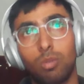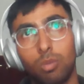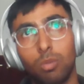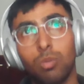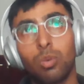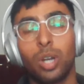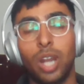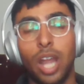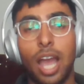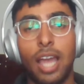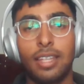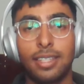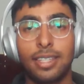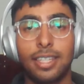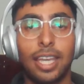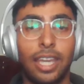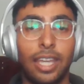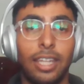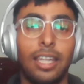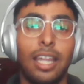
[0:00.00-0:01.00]
would I
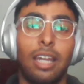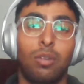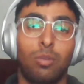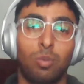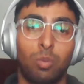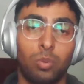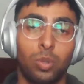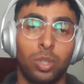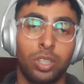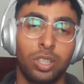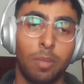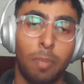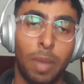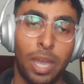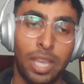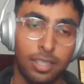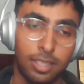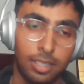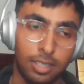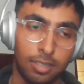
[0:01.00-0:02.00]
say that was the
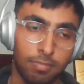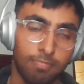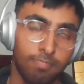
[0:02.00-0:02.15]
best.